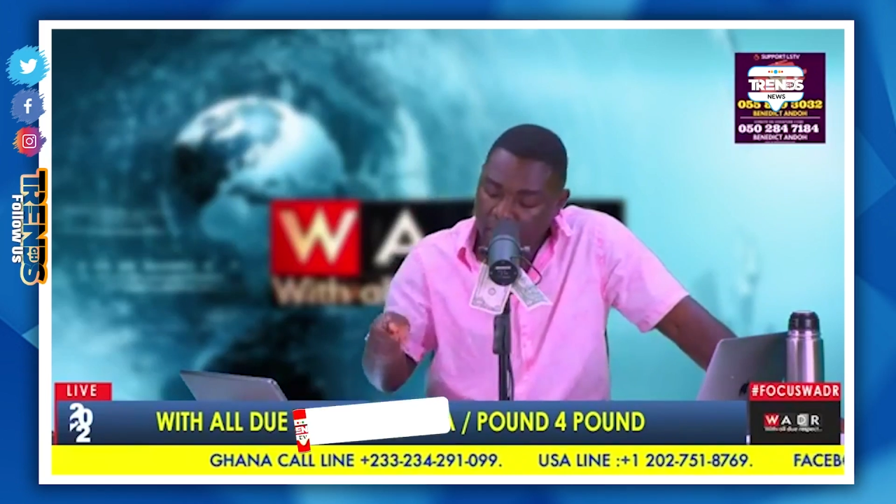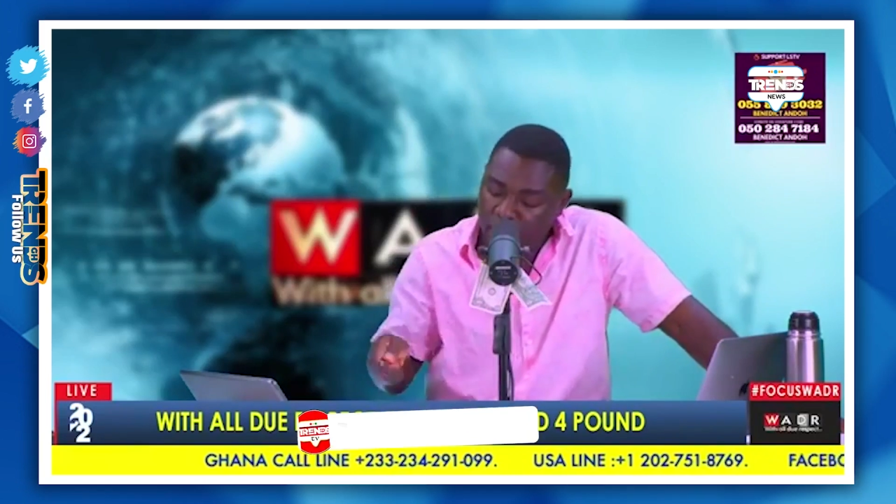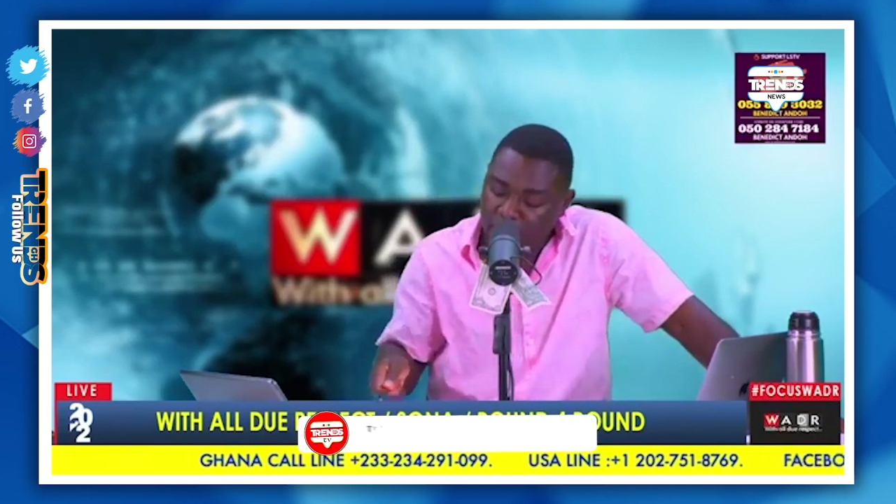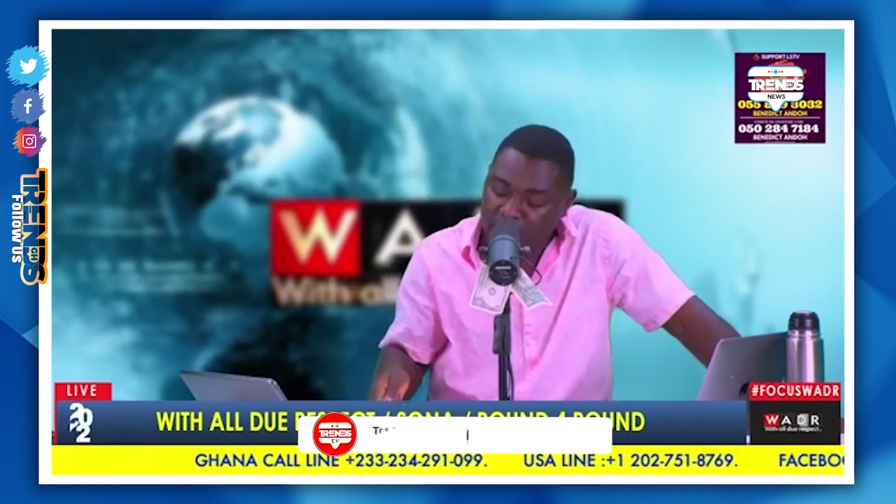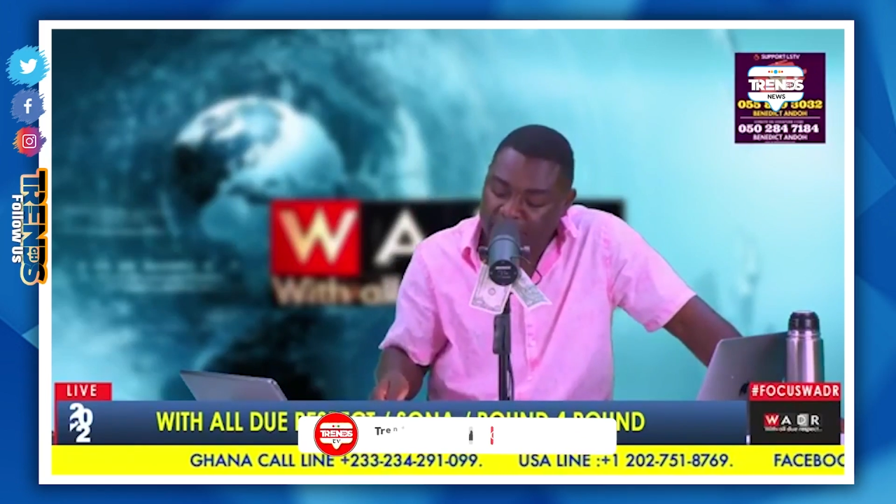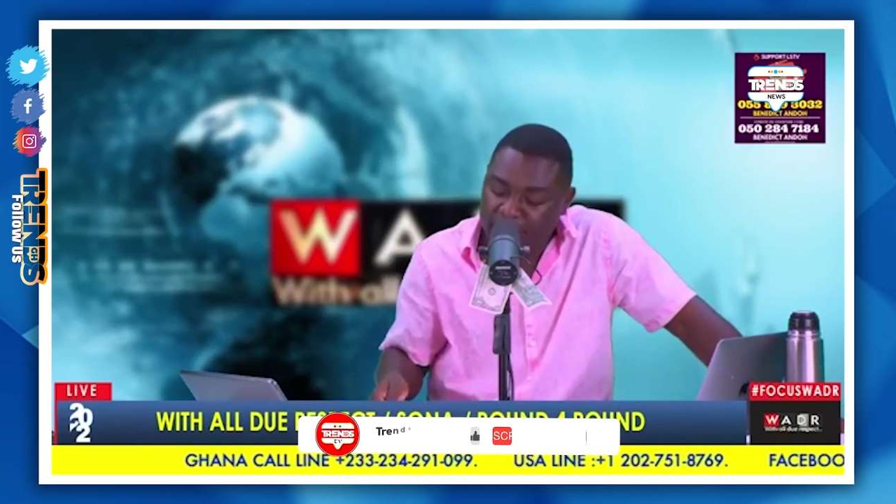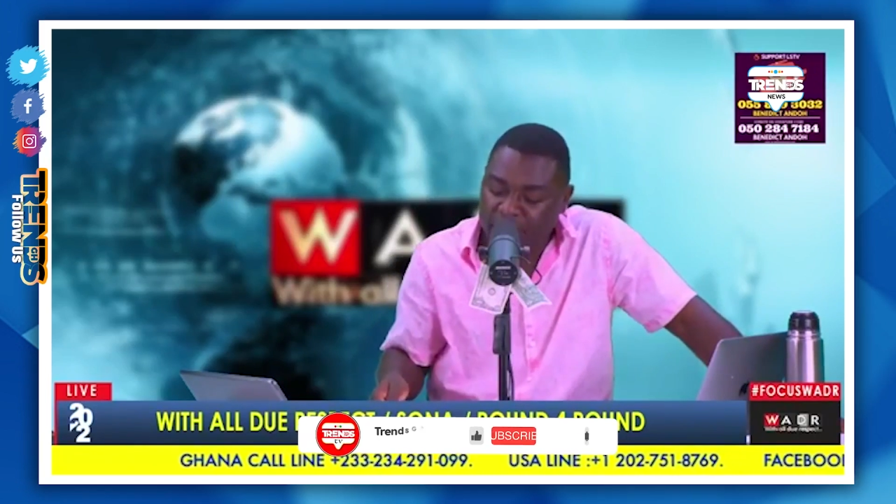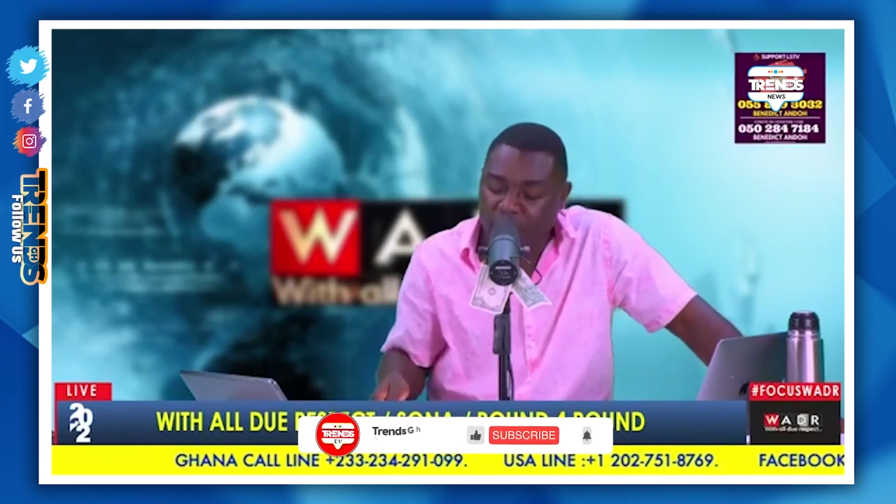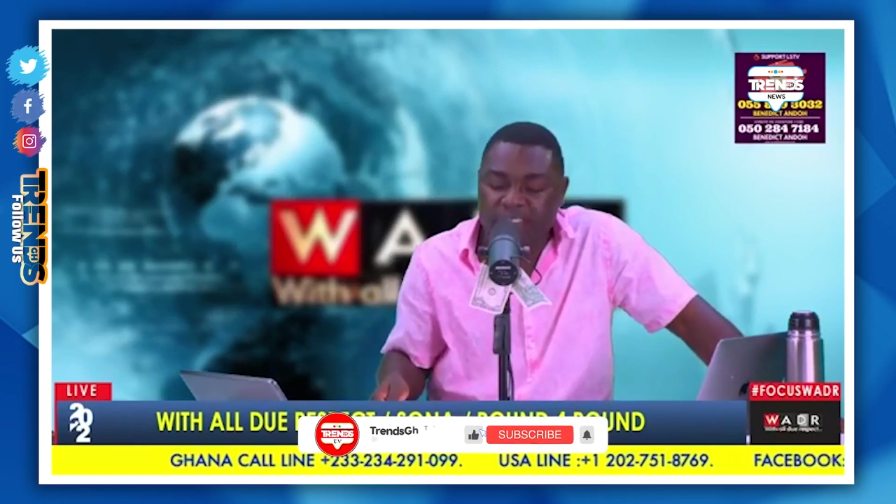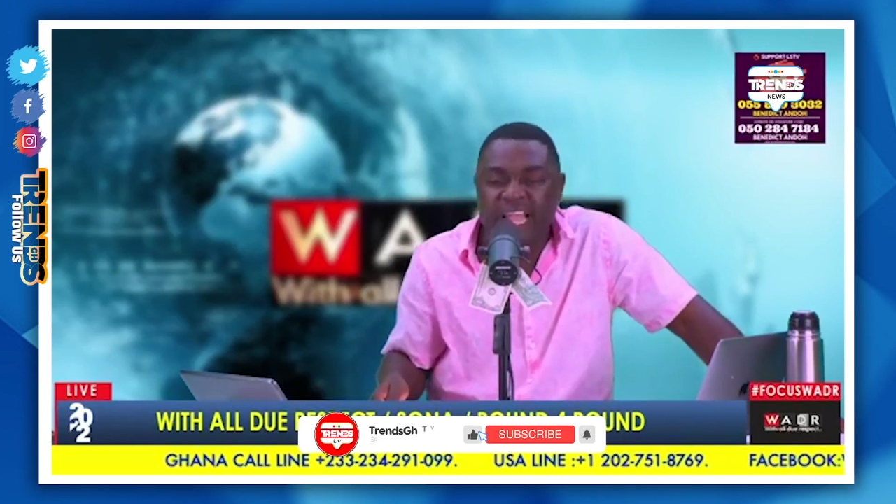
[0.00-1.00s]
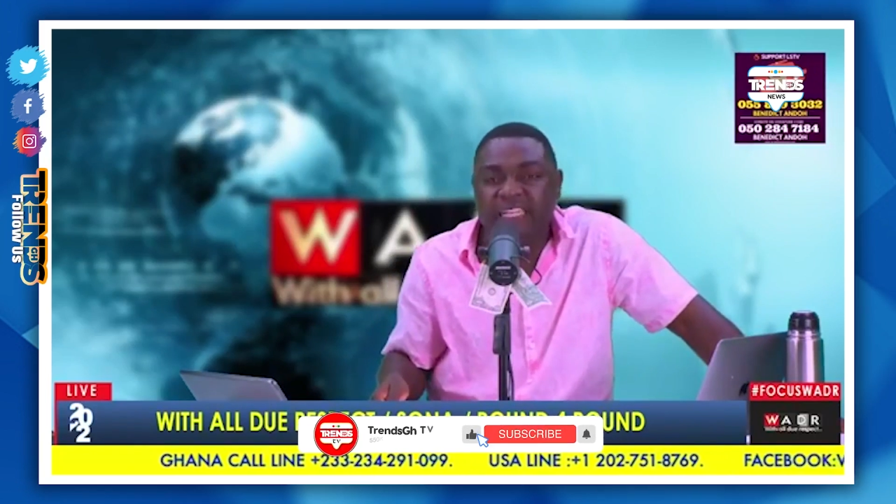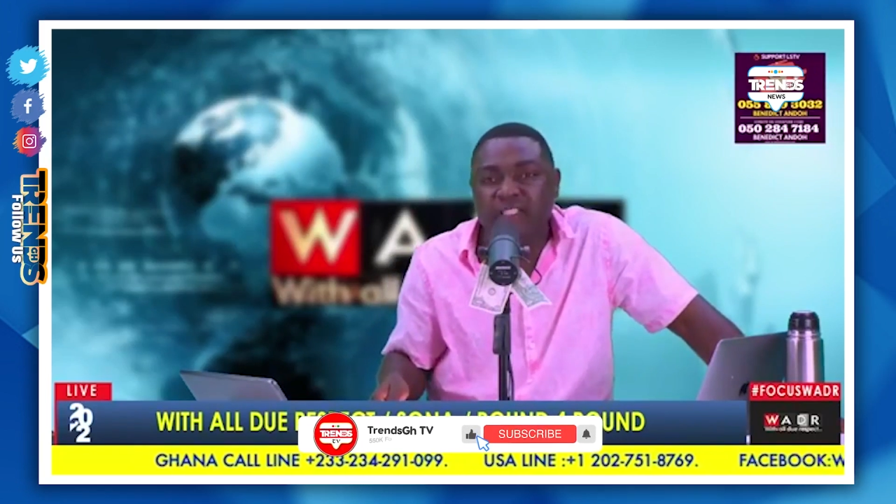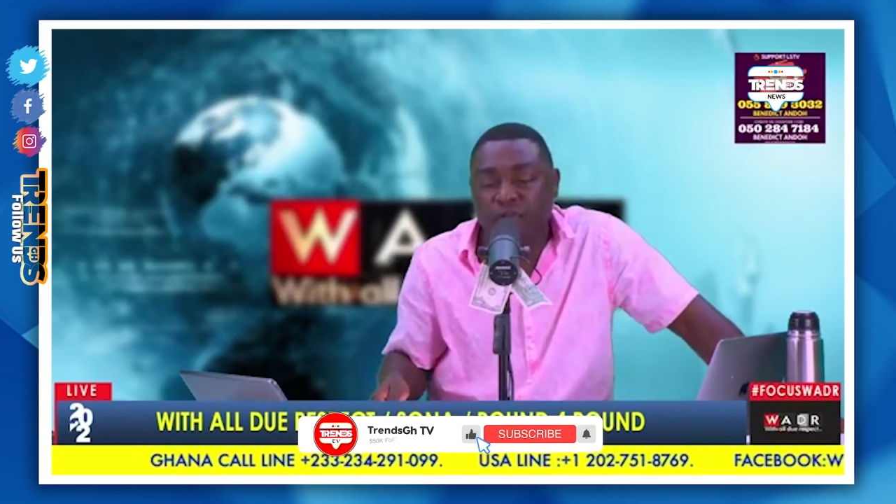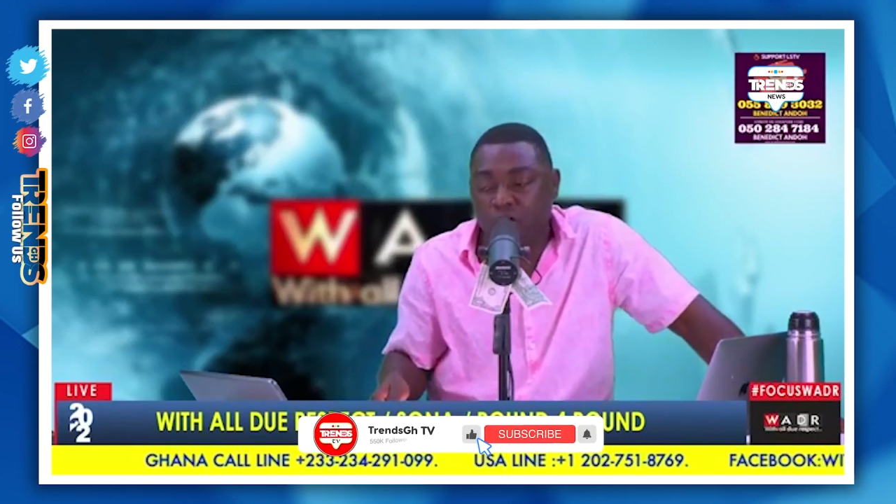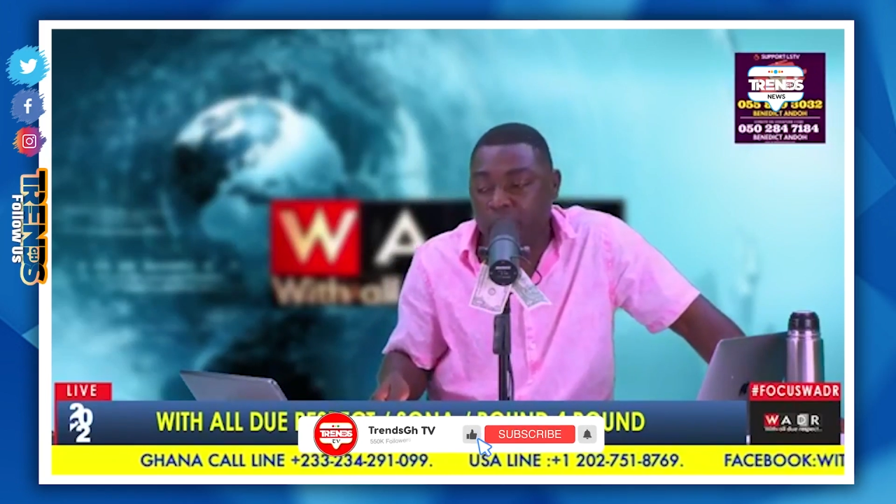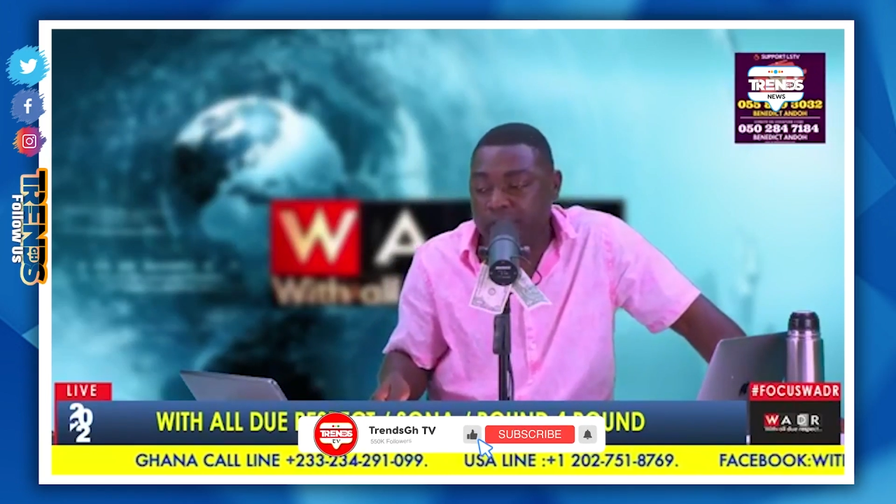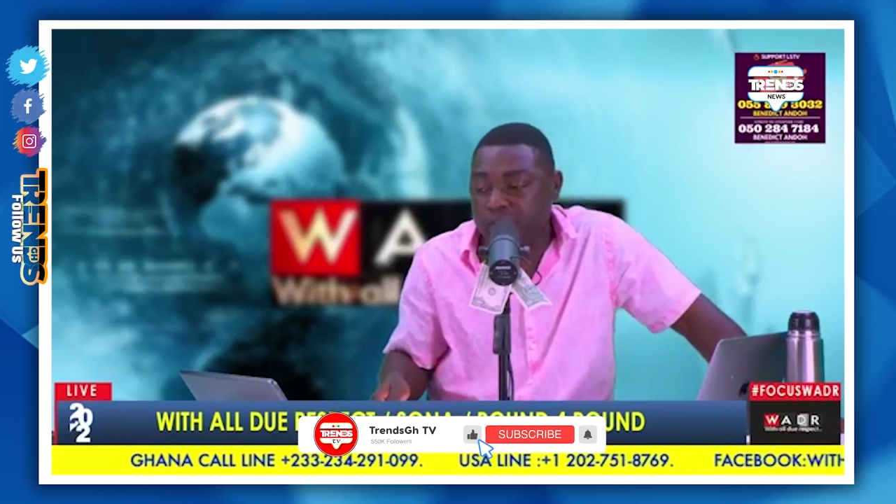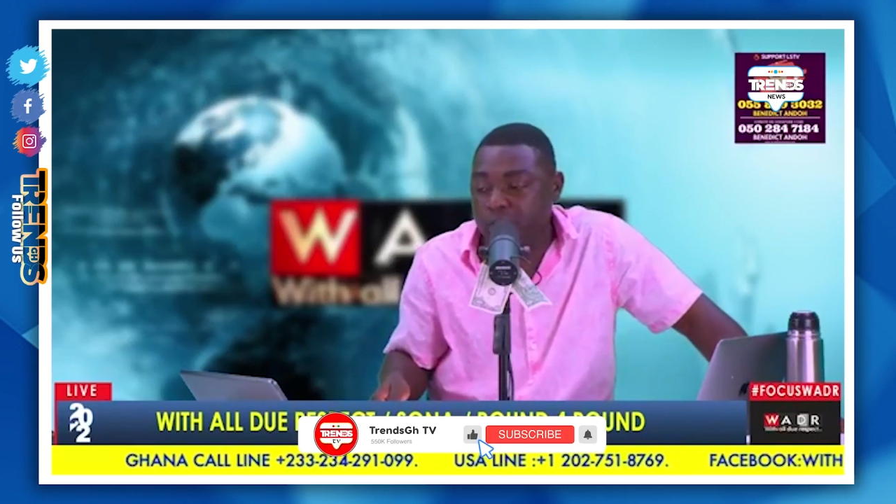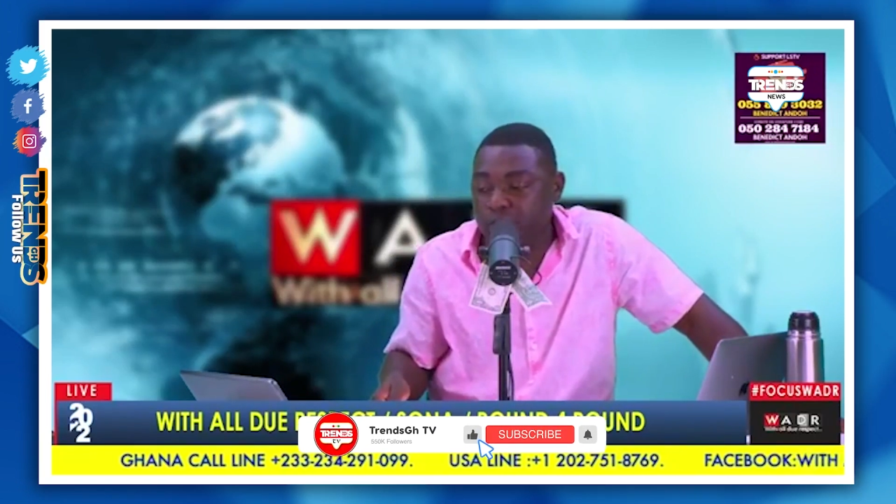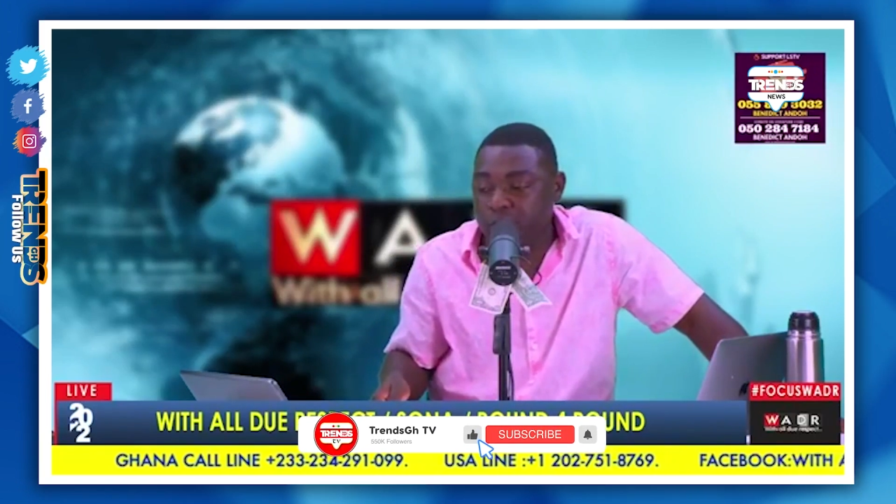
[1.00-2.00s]
First meeting was 18th of August
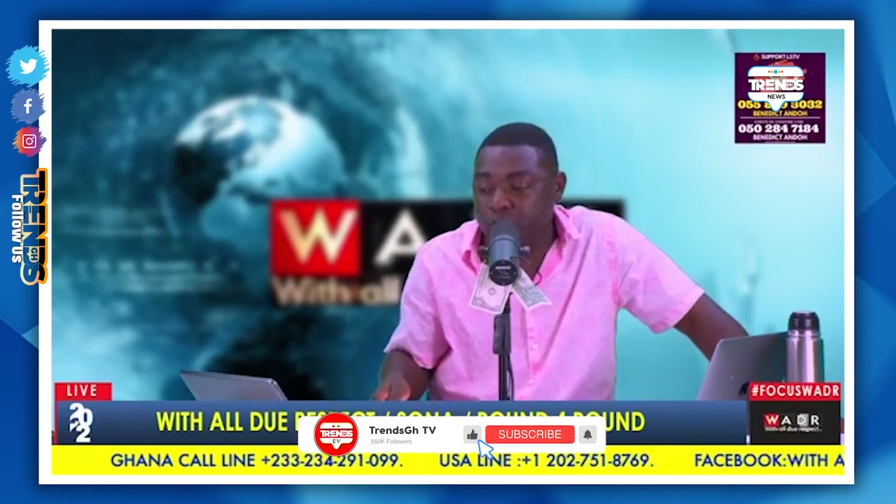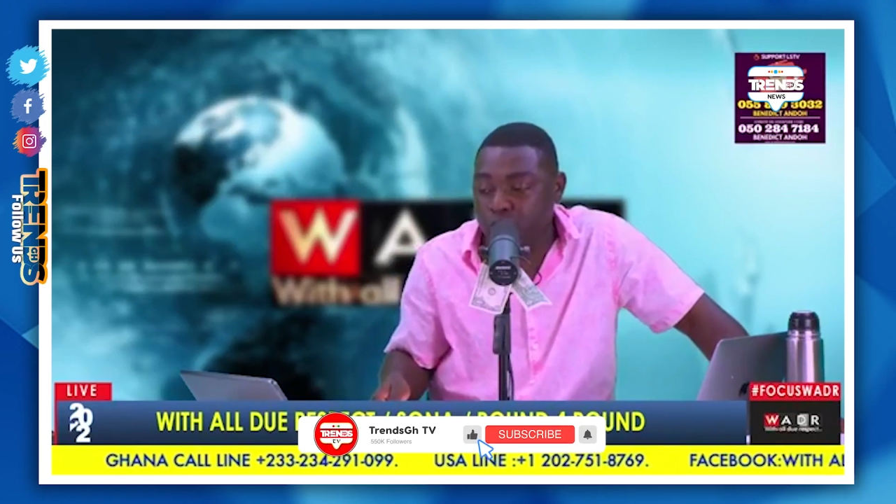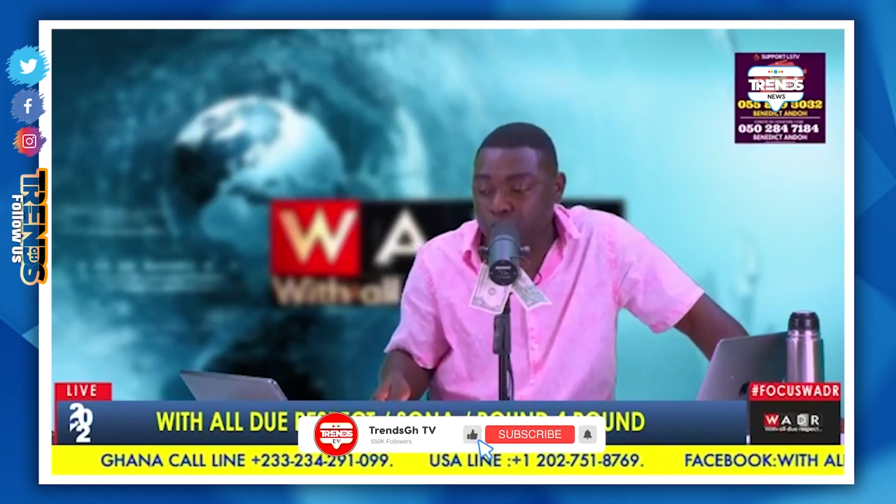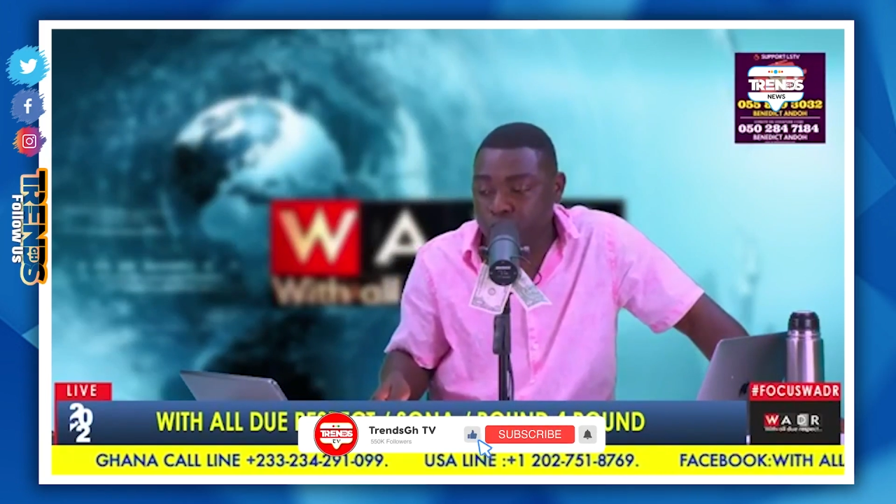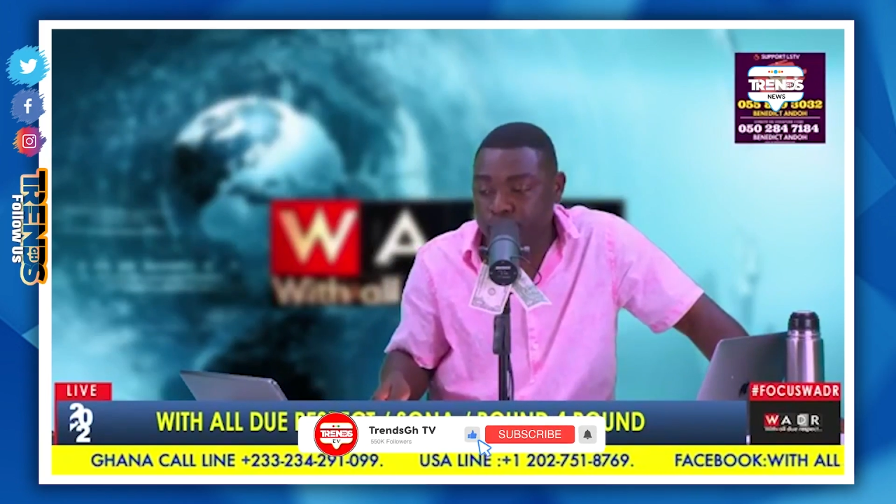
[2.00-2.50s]
2022.